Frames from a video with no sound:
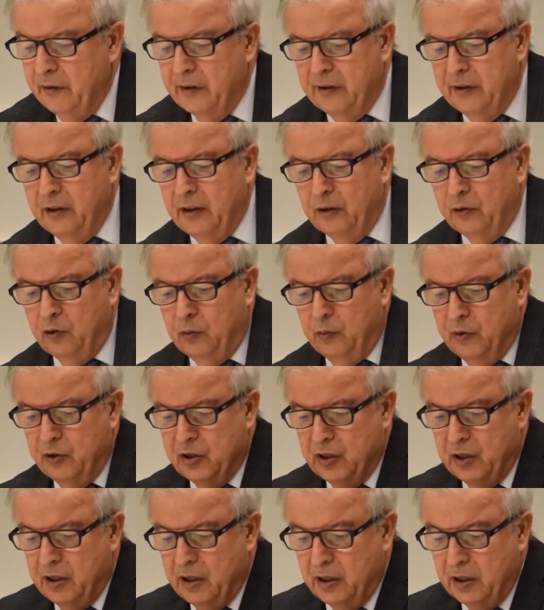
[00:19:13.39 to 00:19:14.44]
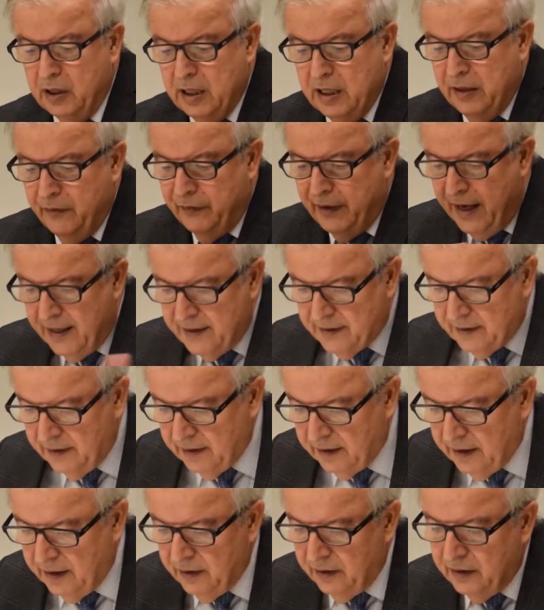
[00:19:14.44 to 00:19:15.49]
in Azerbaijan,
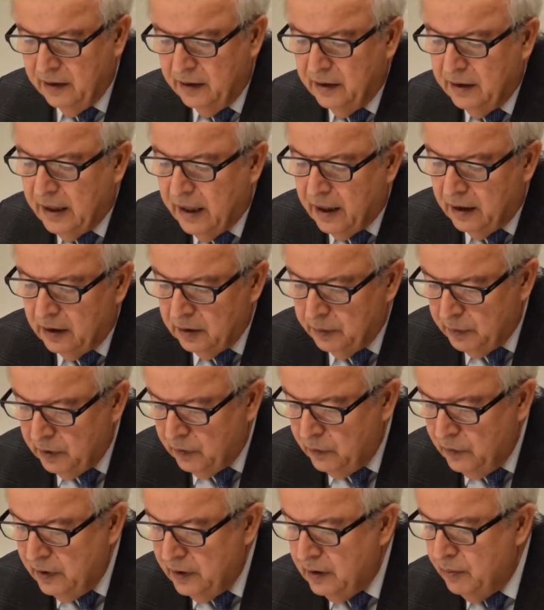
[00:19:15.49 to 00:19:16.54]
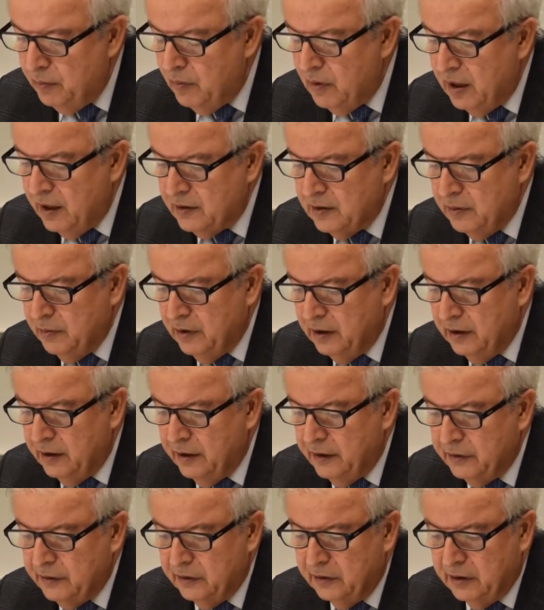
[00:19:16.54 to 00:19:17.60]
facilitated dialogue between the Muslim and
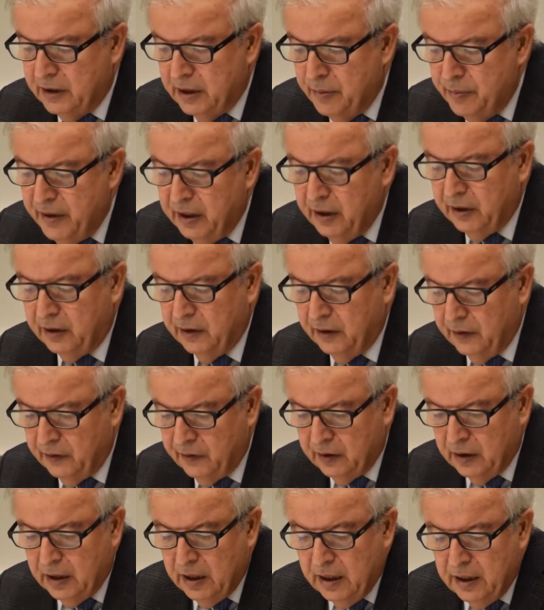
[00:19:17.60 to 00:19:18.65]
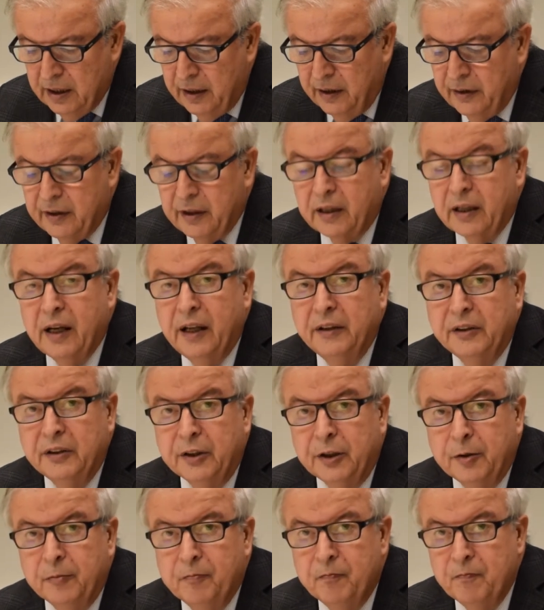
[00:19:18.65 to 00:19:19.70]
Orthodox communities in the
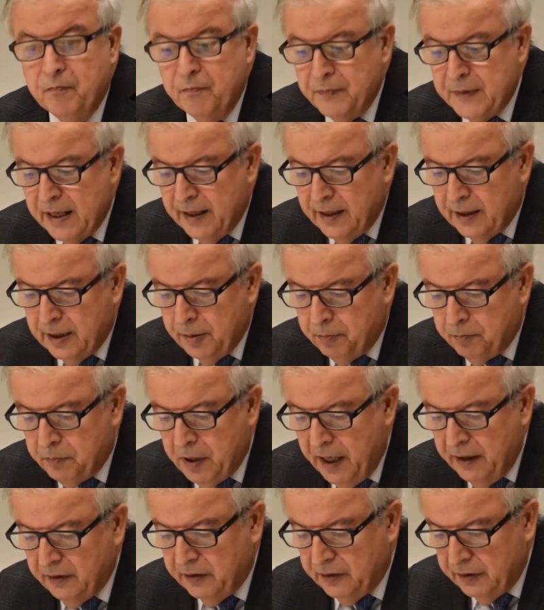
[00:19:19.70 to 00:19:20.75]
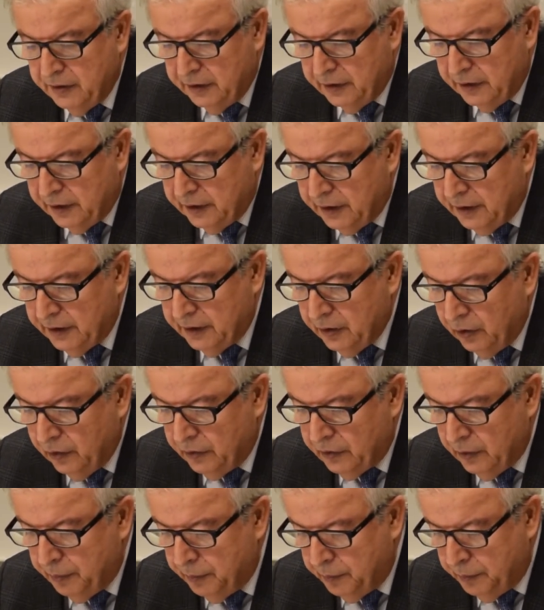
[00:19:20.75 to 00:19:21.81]
country. The Patriarch
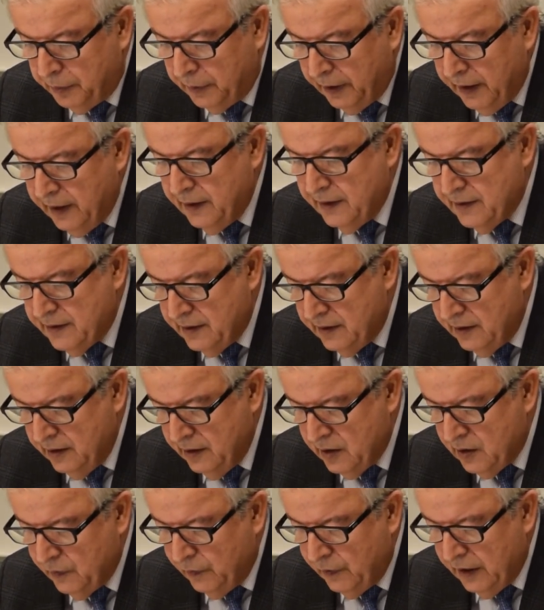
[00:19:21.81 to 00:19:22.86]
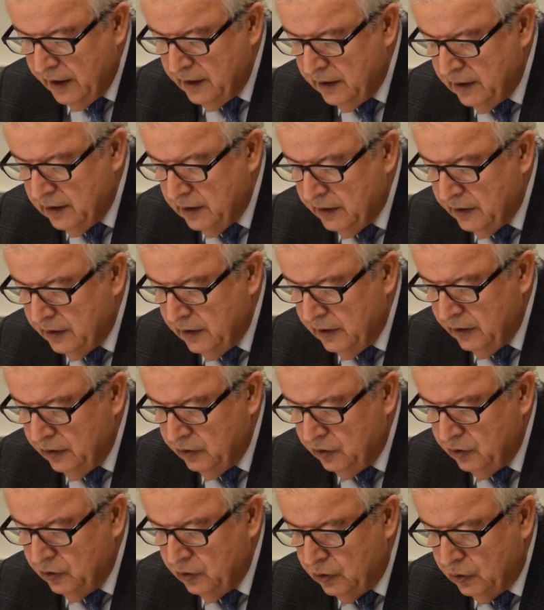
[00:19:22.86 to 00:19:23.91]
also praised his friendly
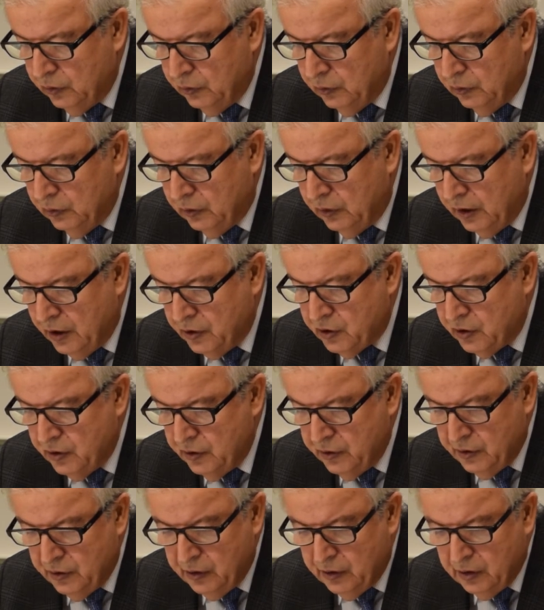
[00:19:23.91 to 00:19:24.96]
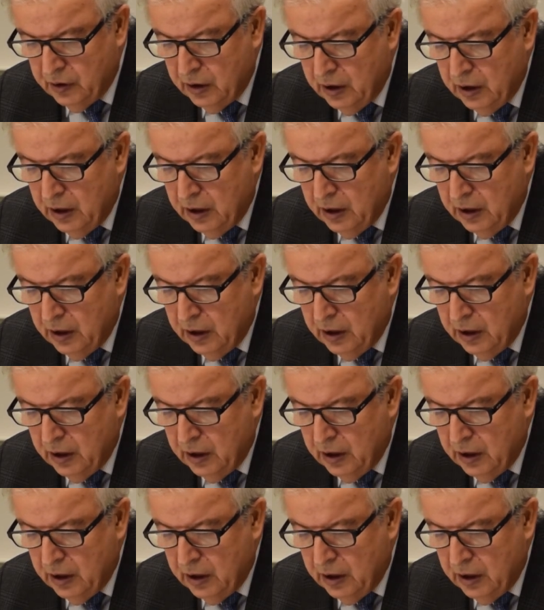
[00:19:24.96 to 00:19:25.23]
relation to the Russians